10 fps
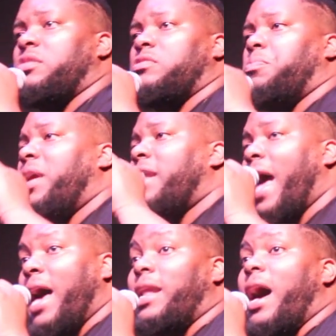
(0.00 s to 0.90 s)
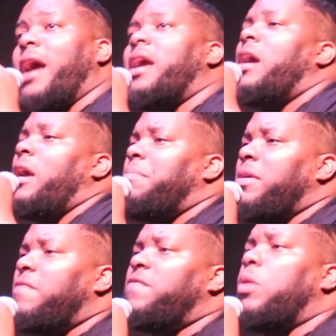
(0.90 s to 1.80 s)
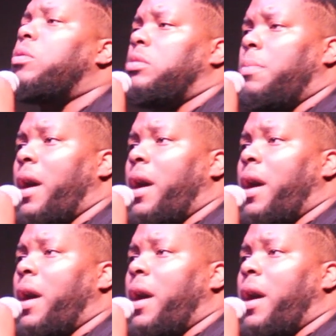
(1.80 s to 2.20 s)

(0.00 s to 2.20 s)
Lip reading: sisters, being an ally and being vocal